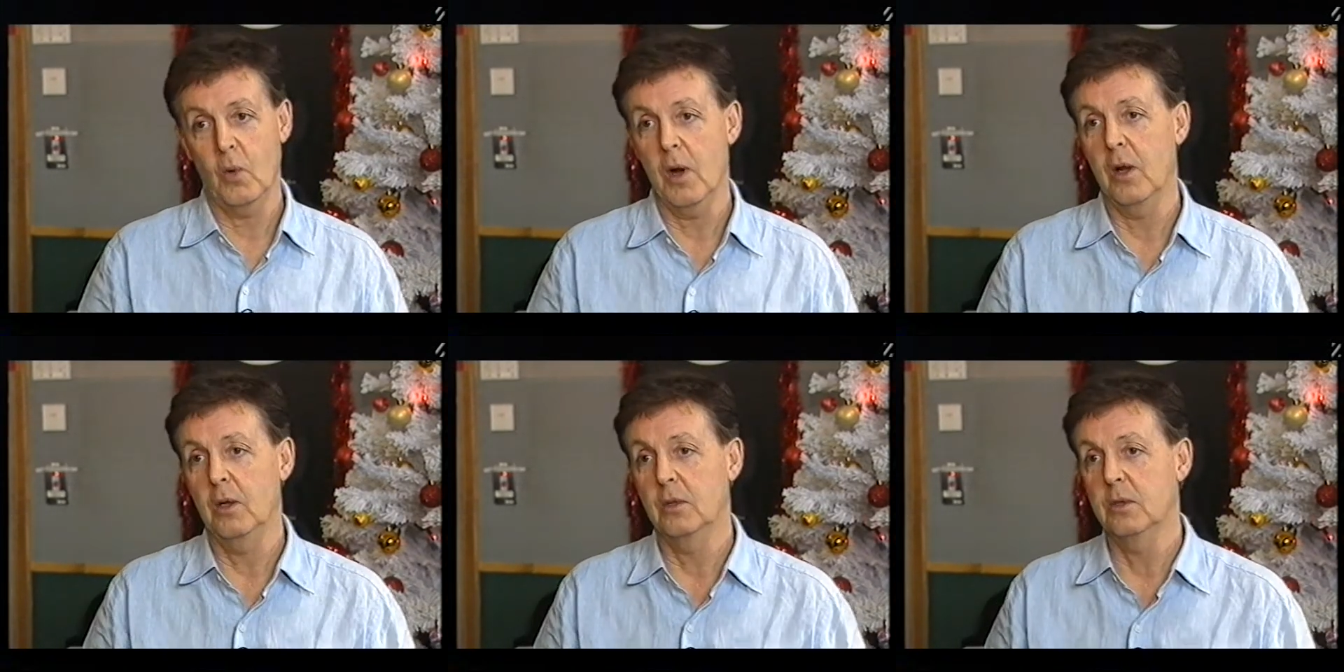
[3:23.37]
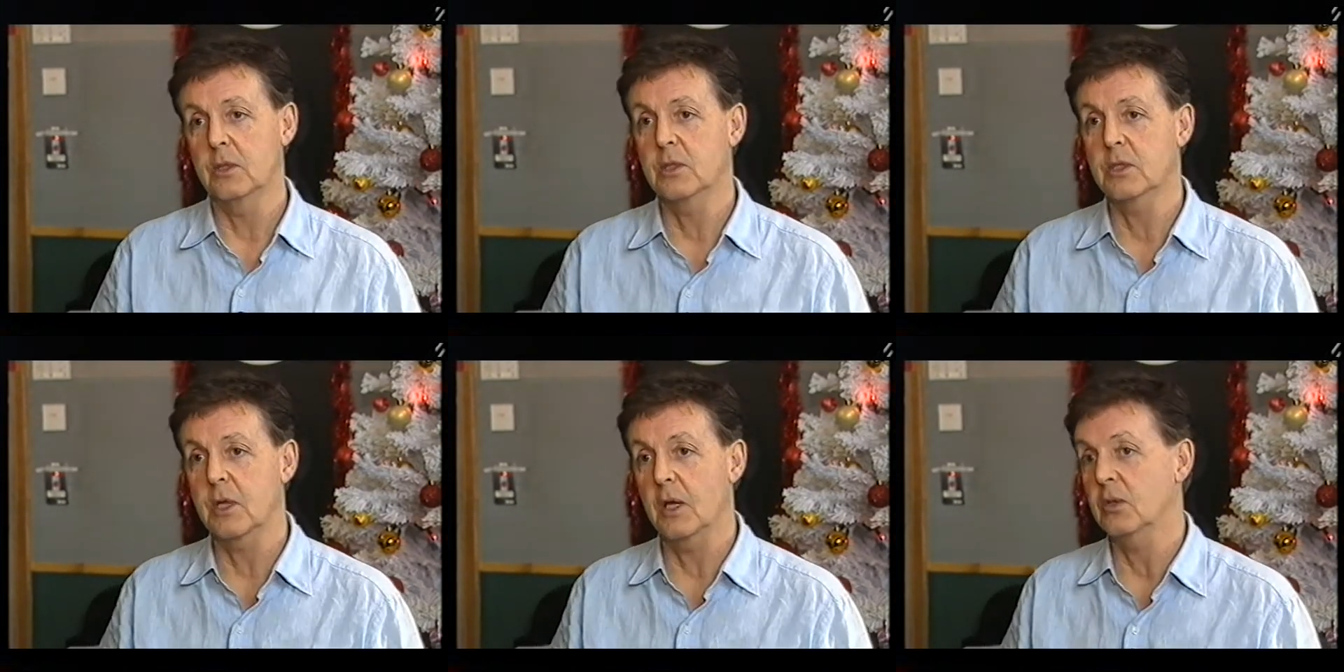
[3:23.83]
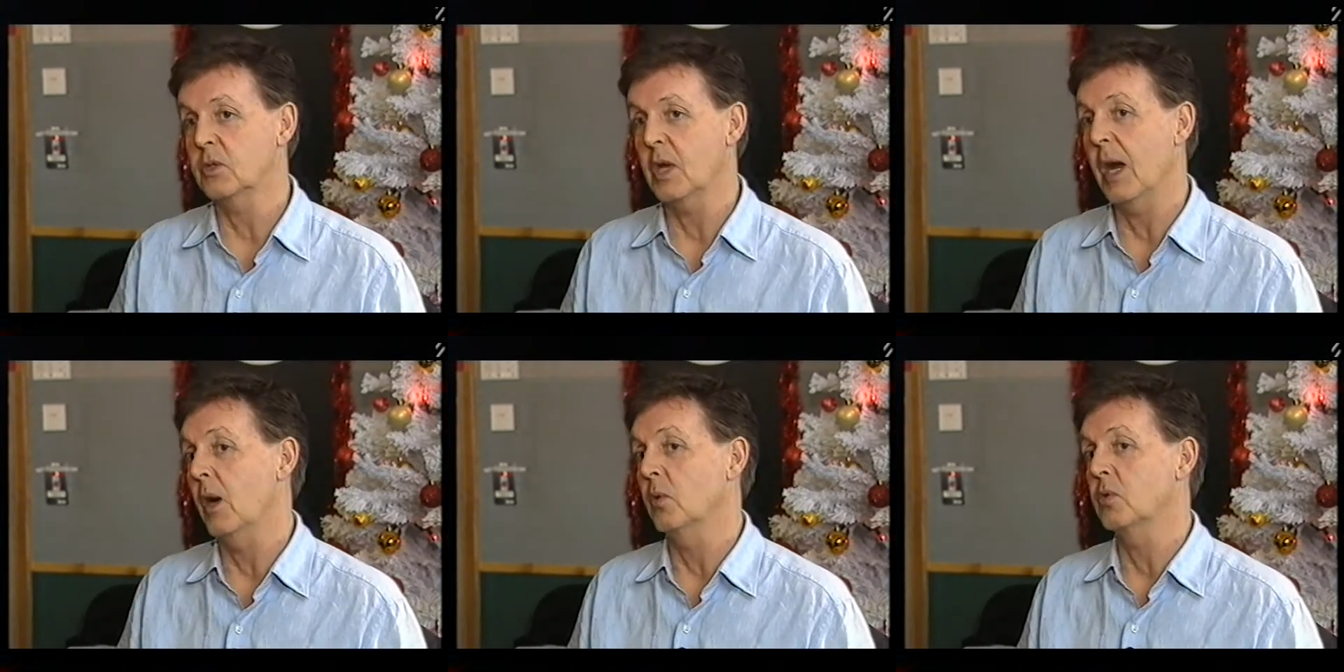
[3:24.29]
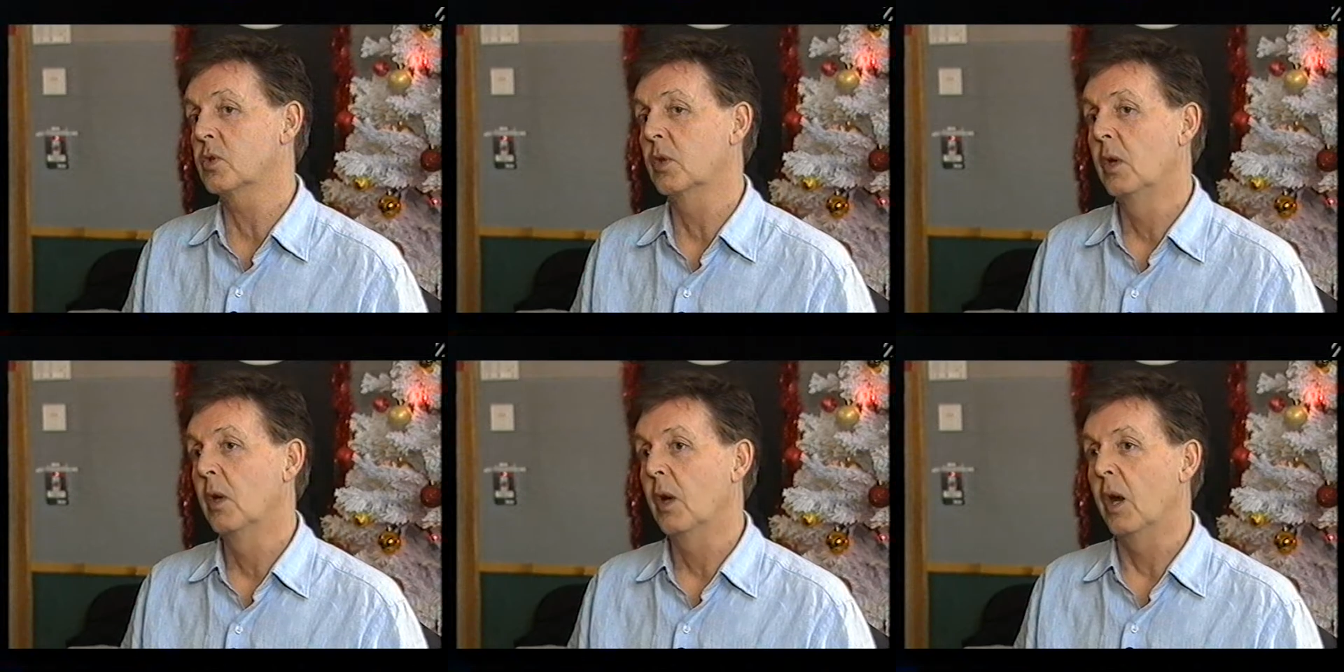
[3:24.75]
well and it sells out,
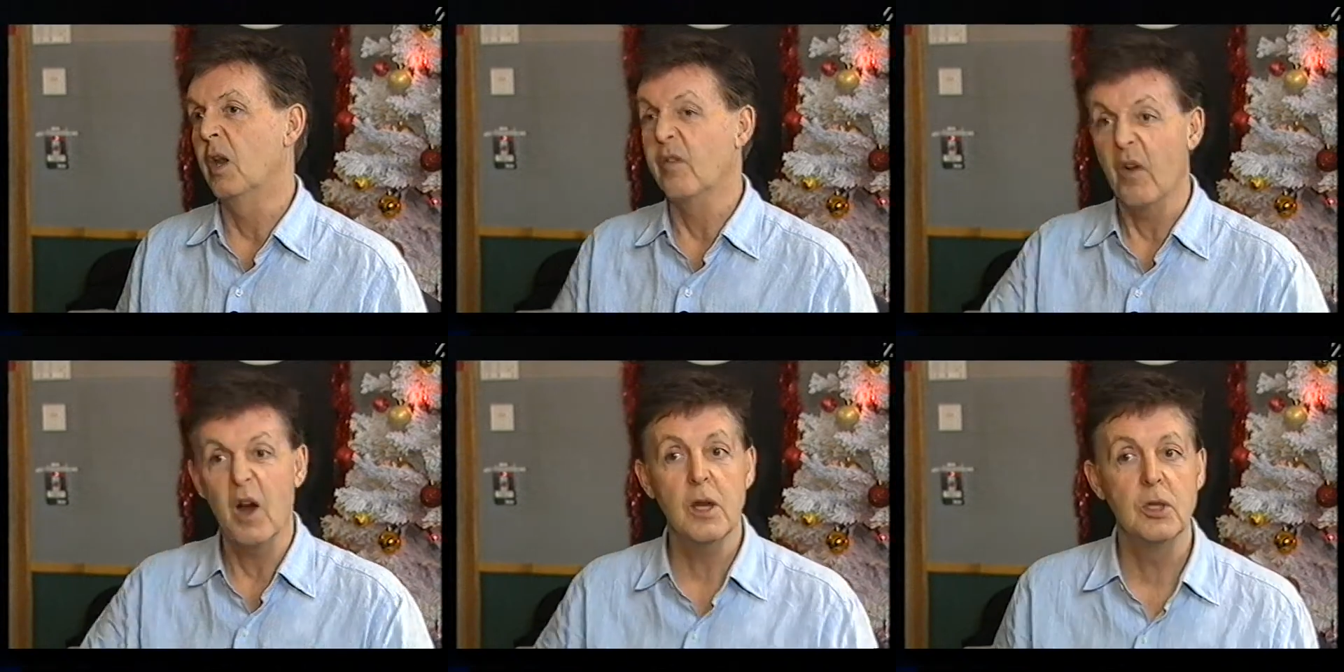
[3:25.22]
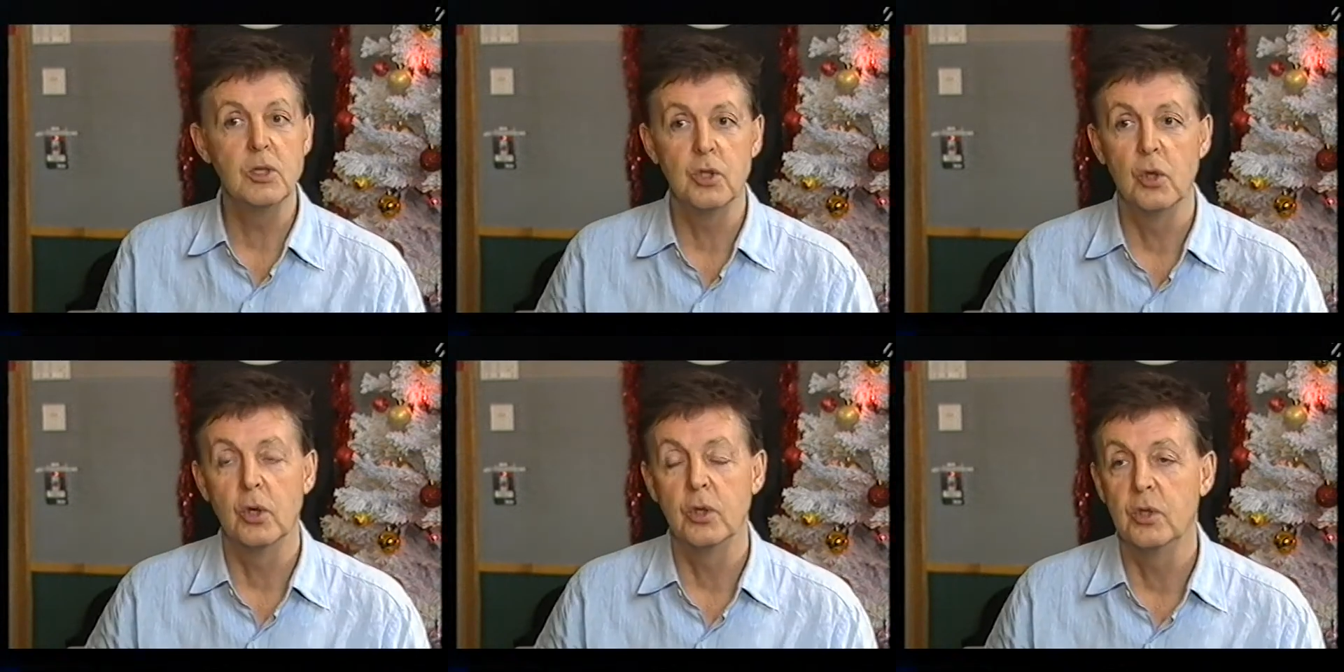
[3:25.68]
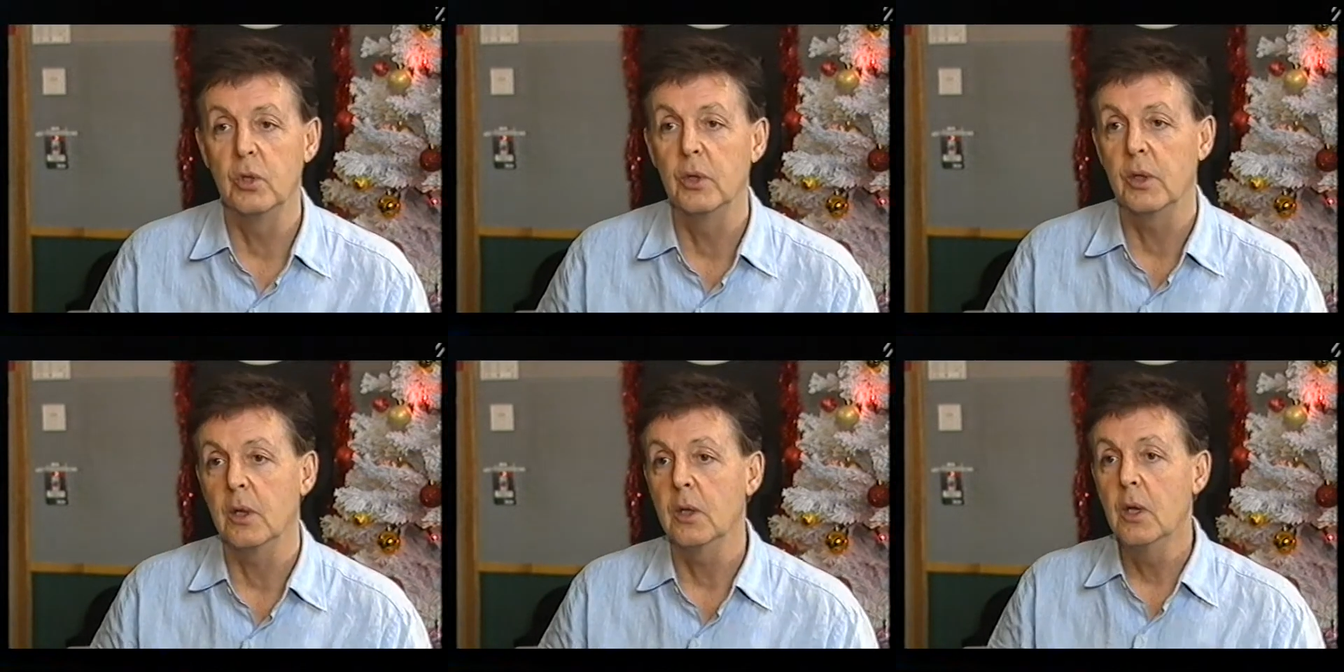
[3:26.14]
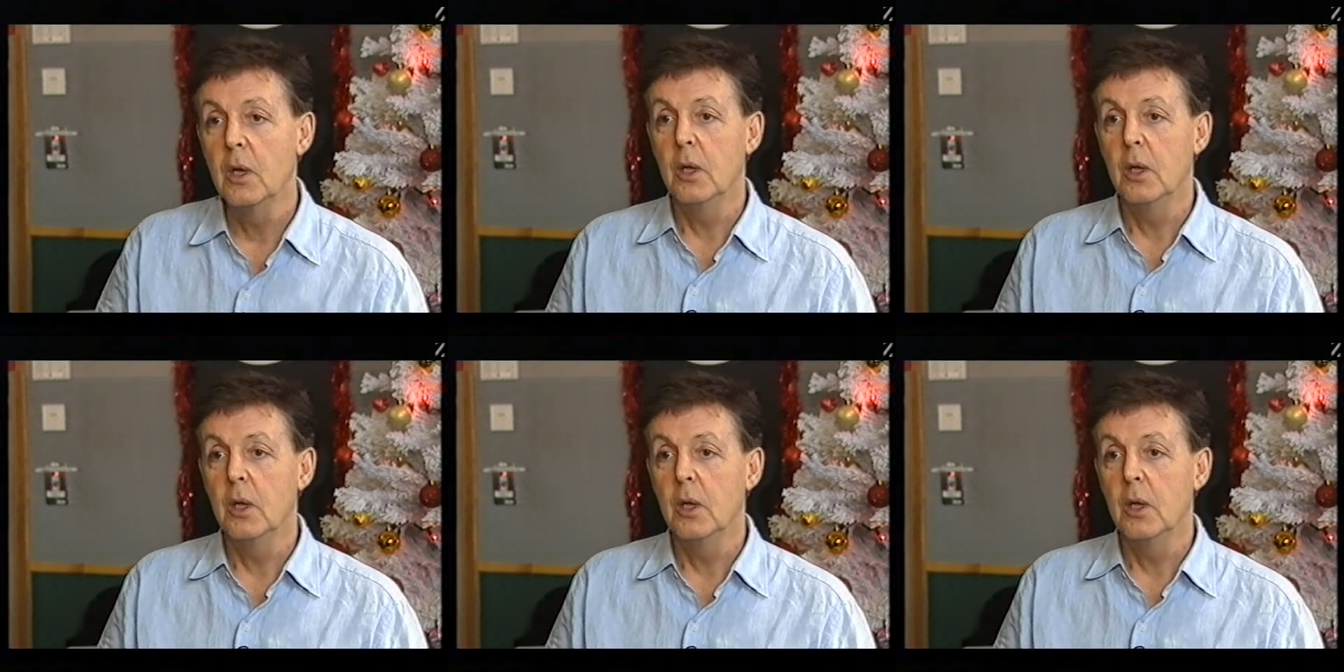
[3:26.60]
and if I enjoy doing it,